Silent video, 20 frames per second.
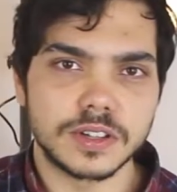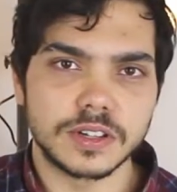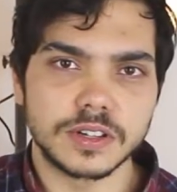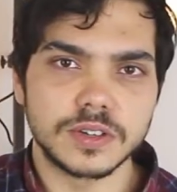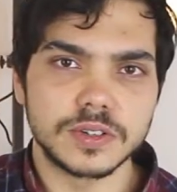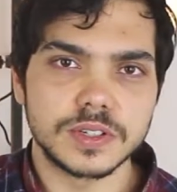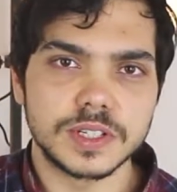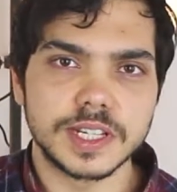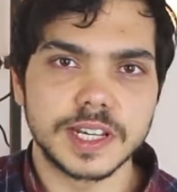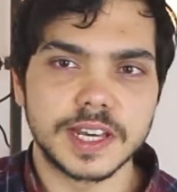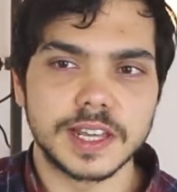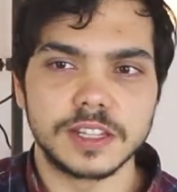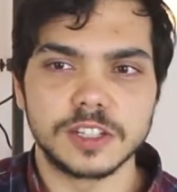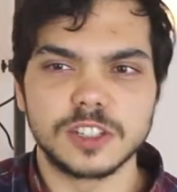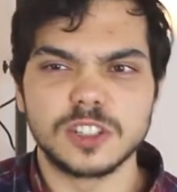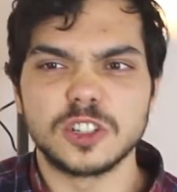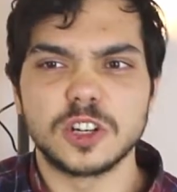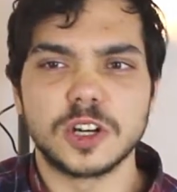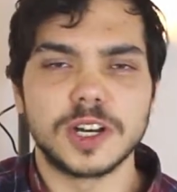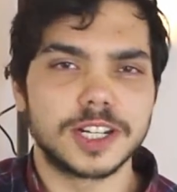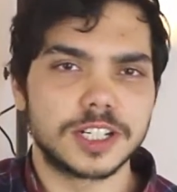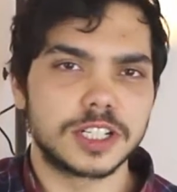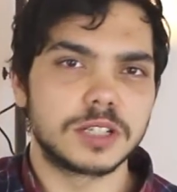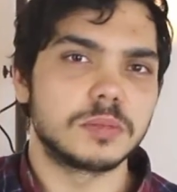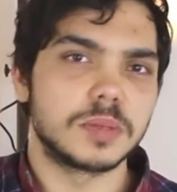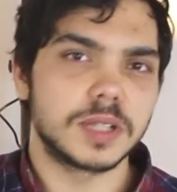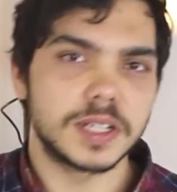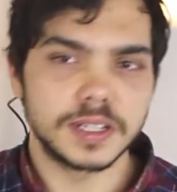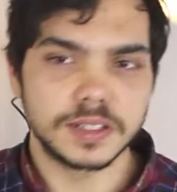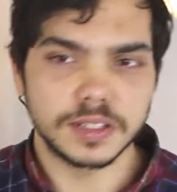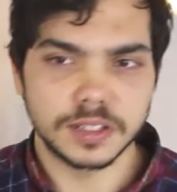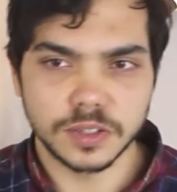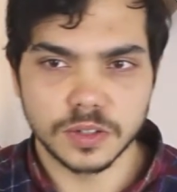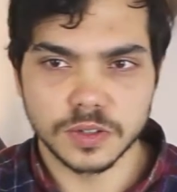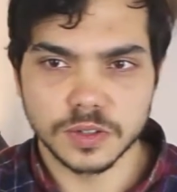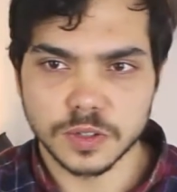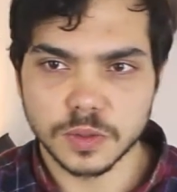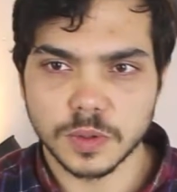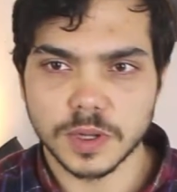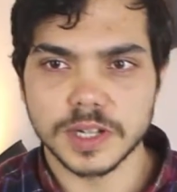of the notes together. You're not actually playing the
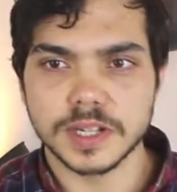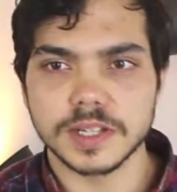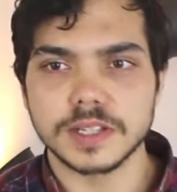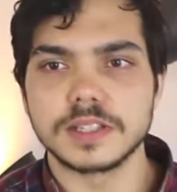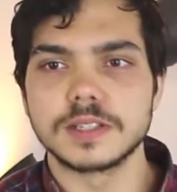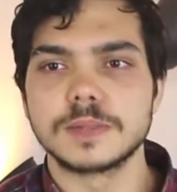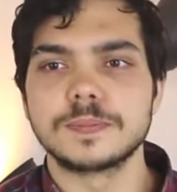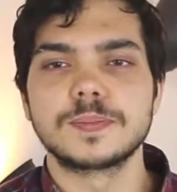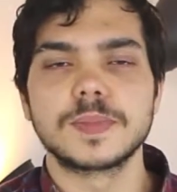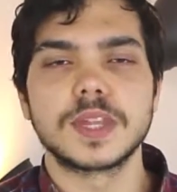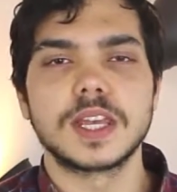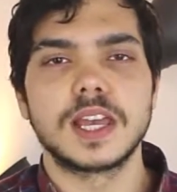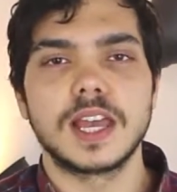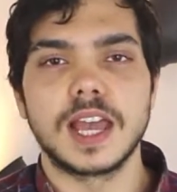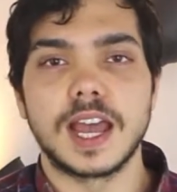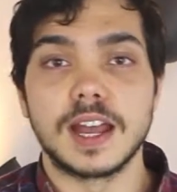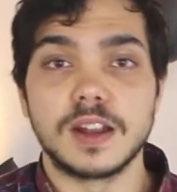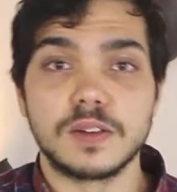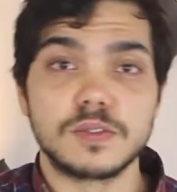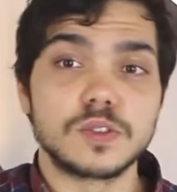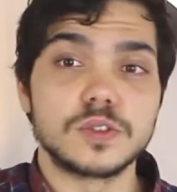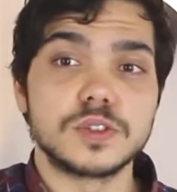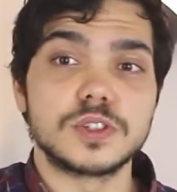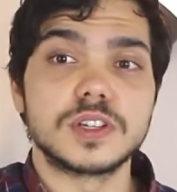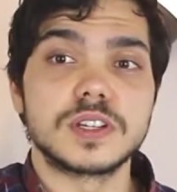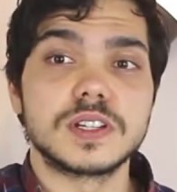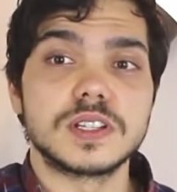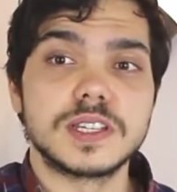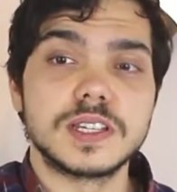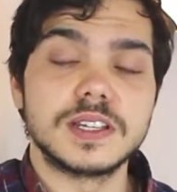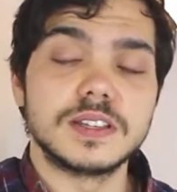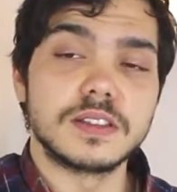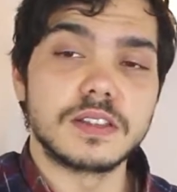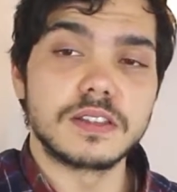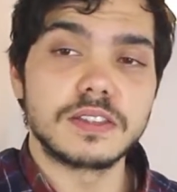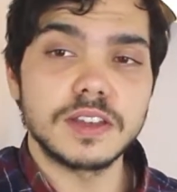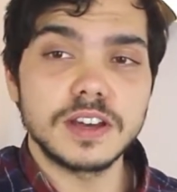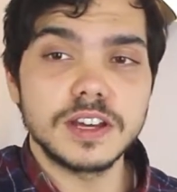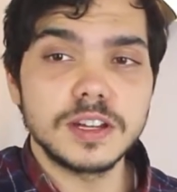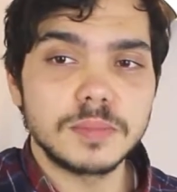note twice. And of course you can see in the
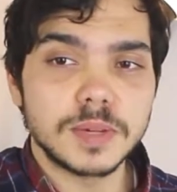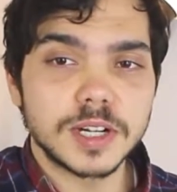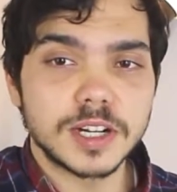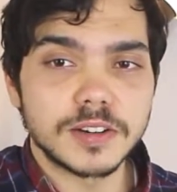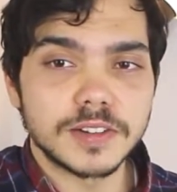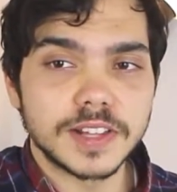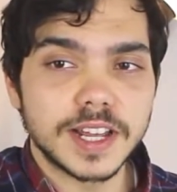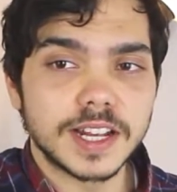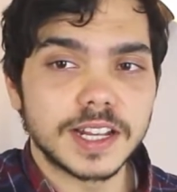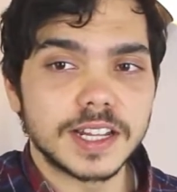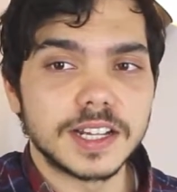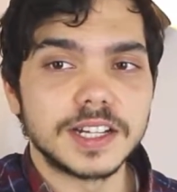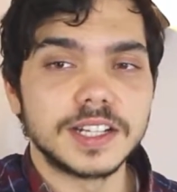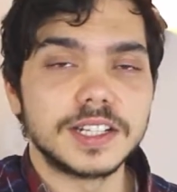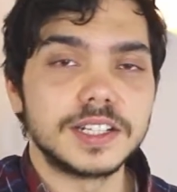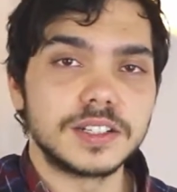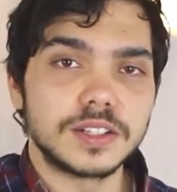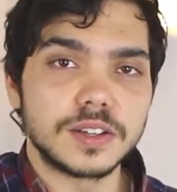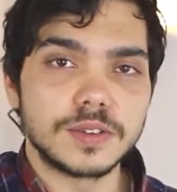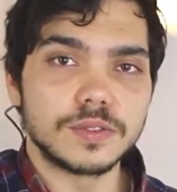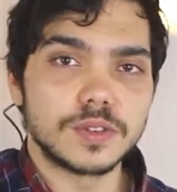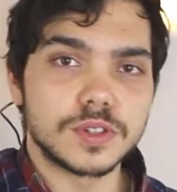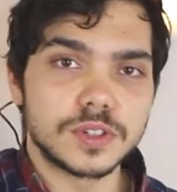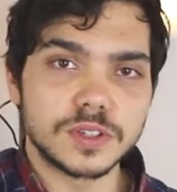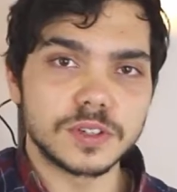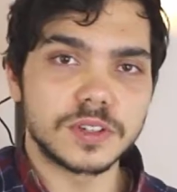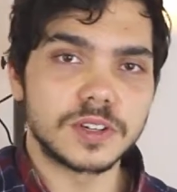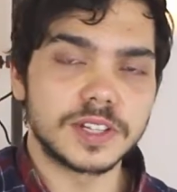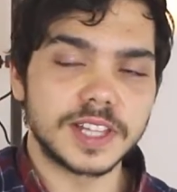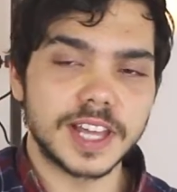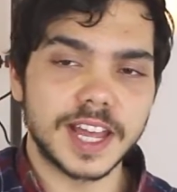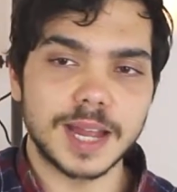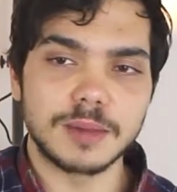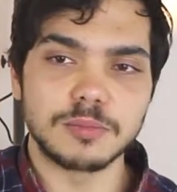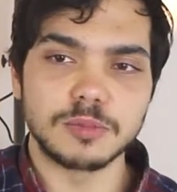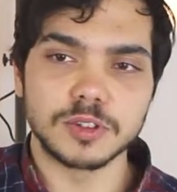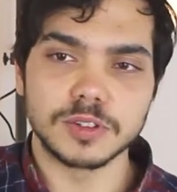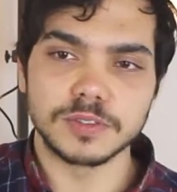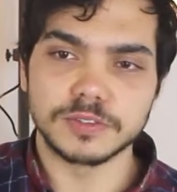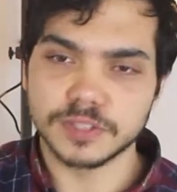third bar of that line, you've also got the
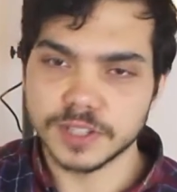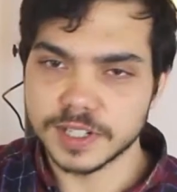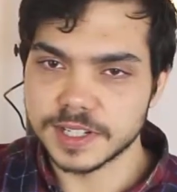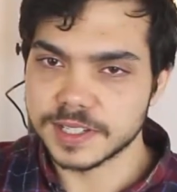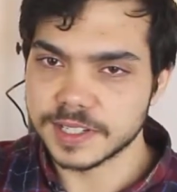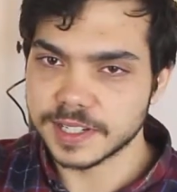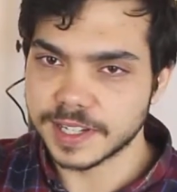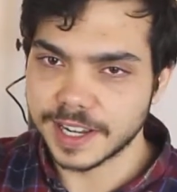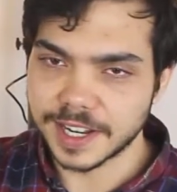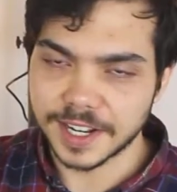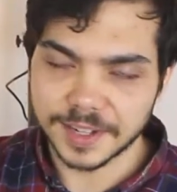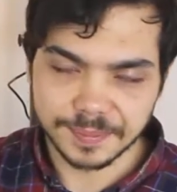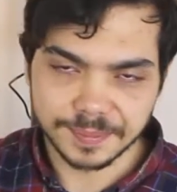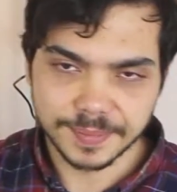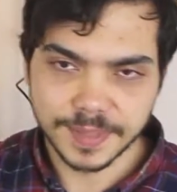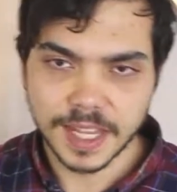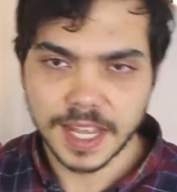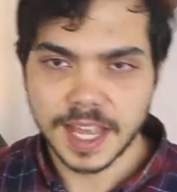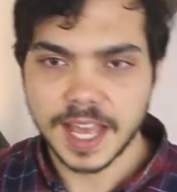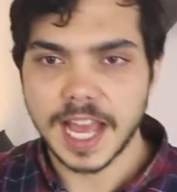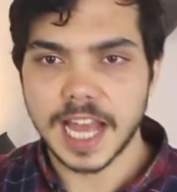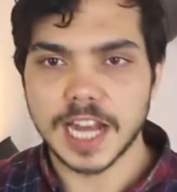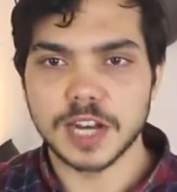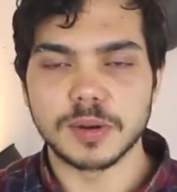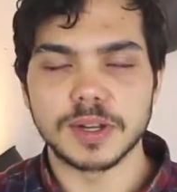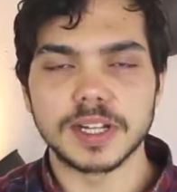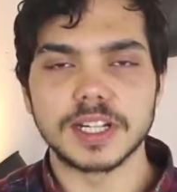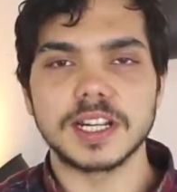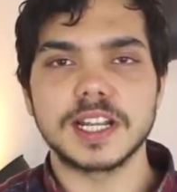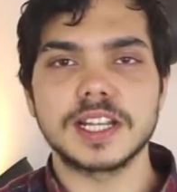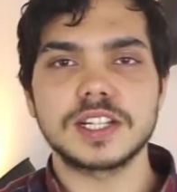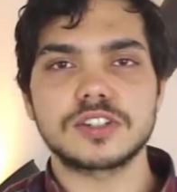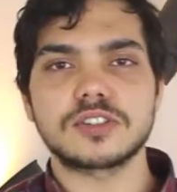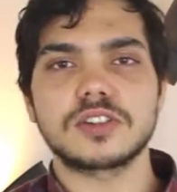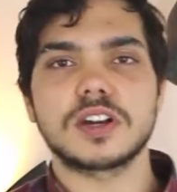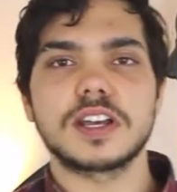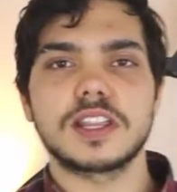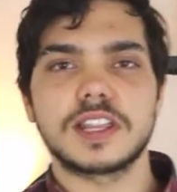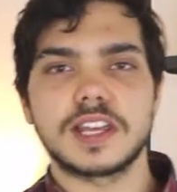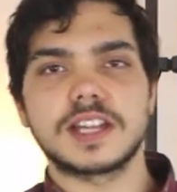hammer-on phrase again. Anyway, let's
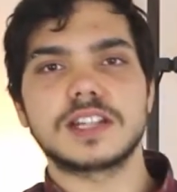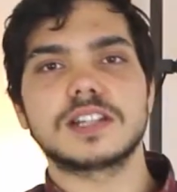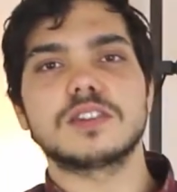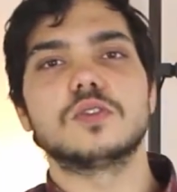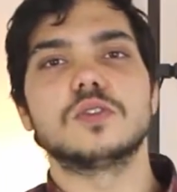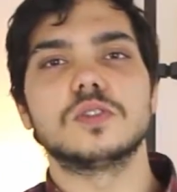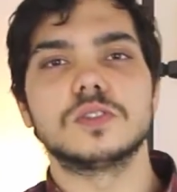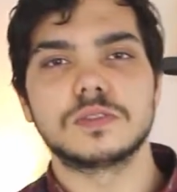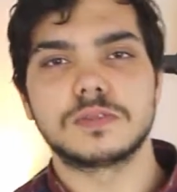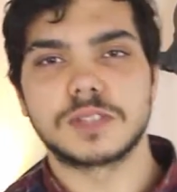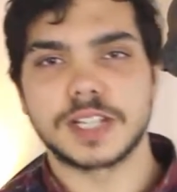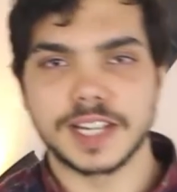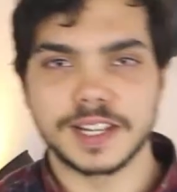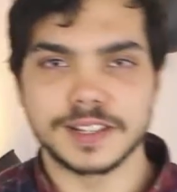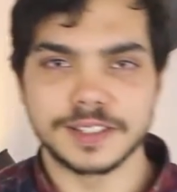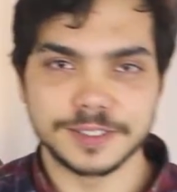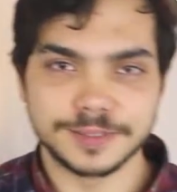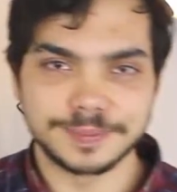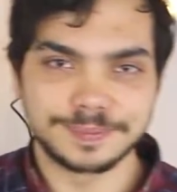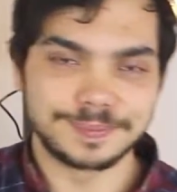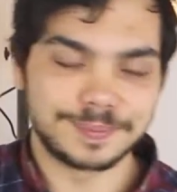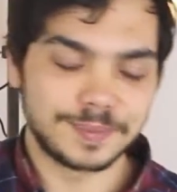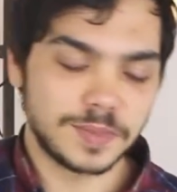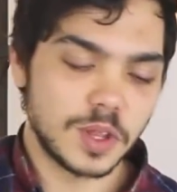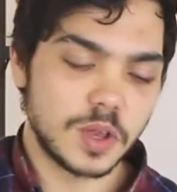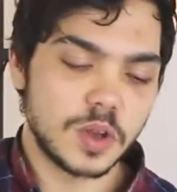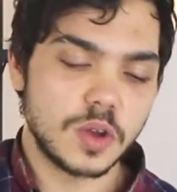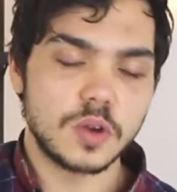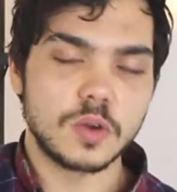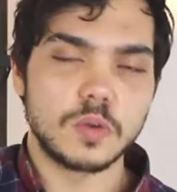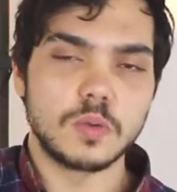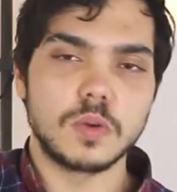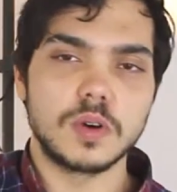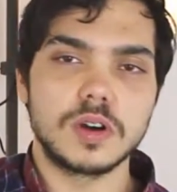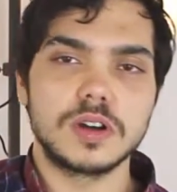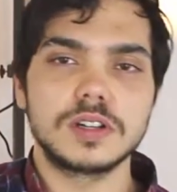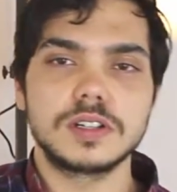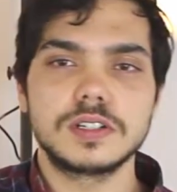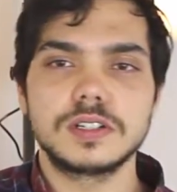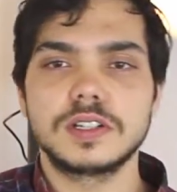try that all together.
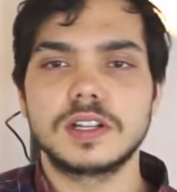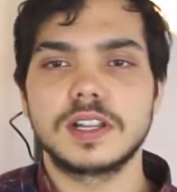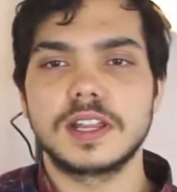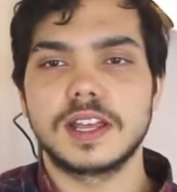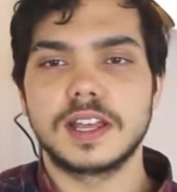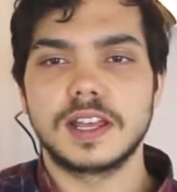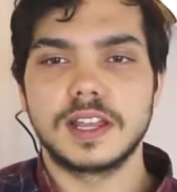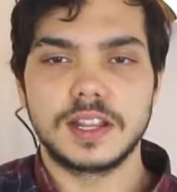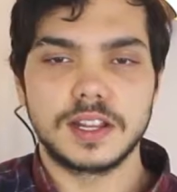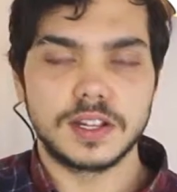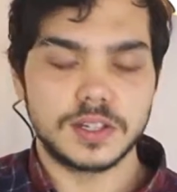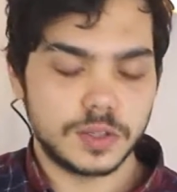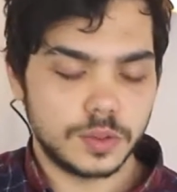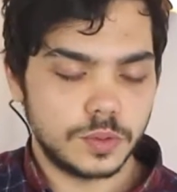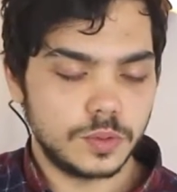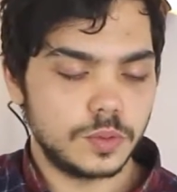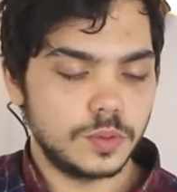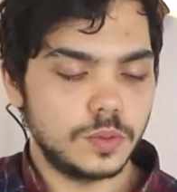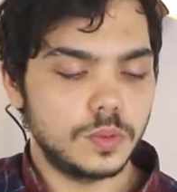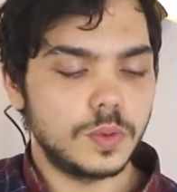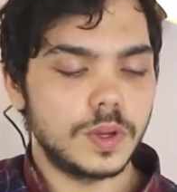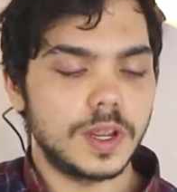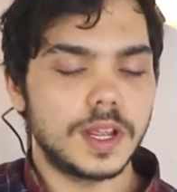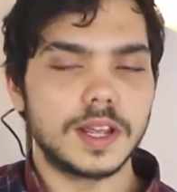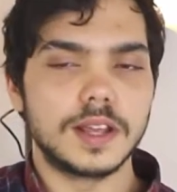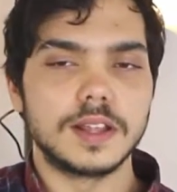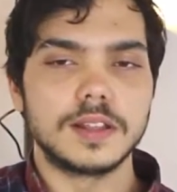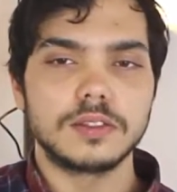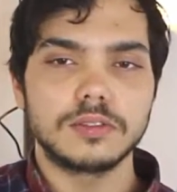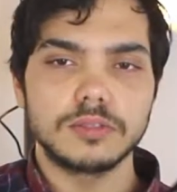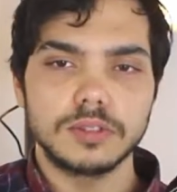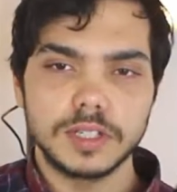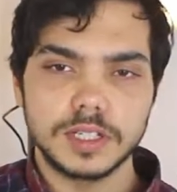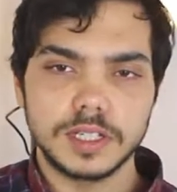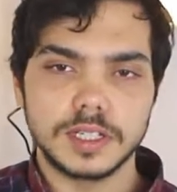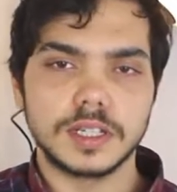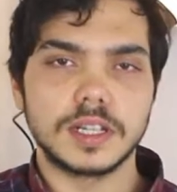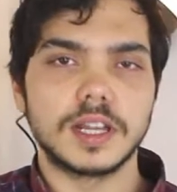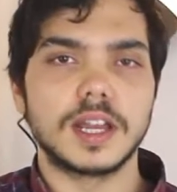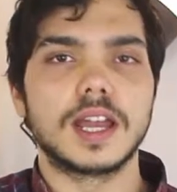1 and 2 and
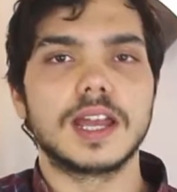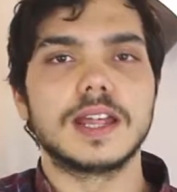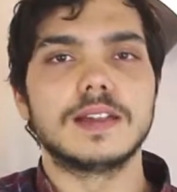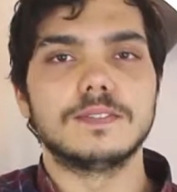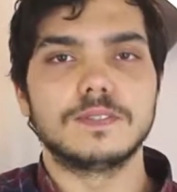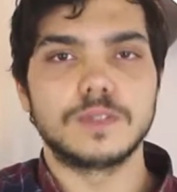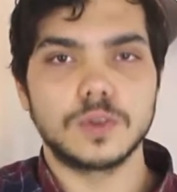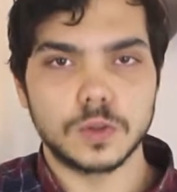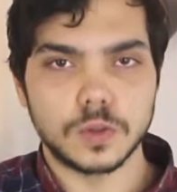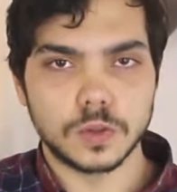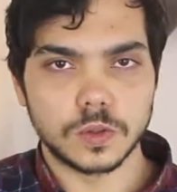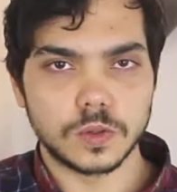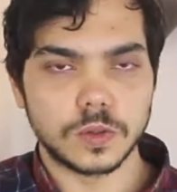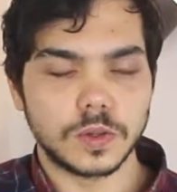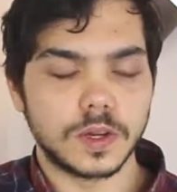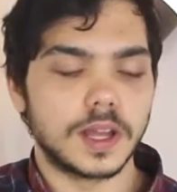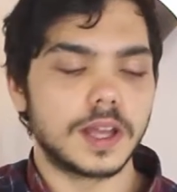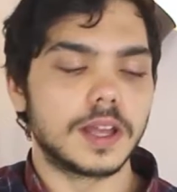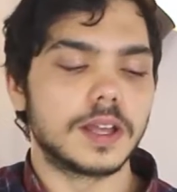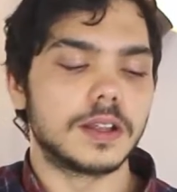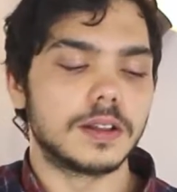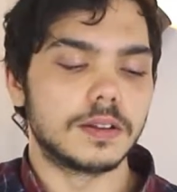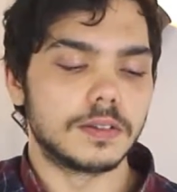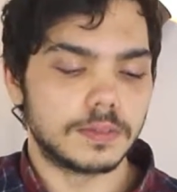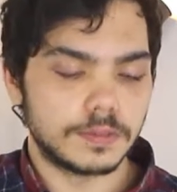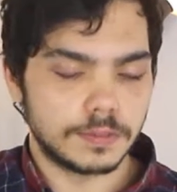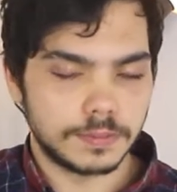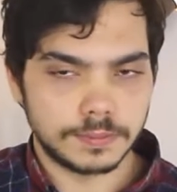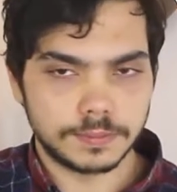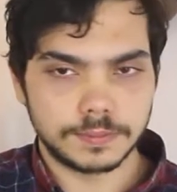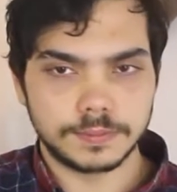3 and 4 and...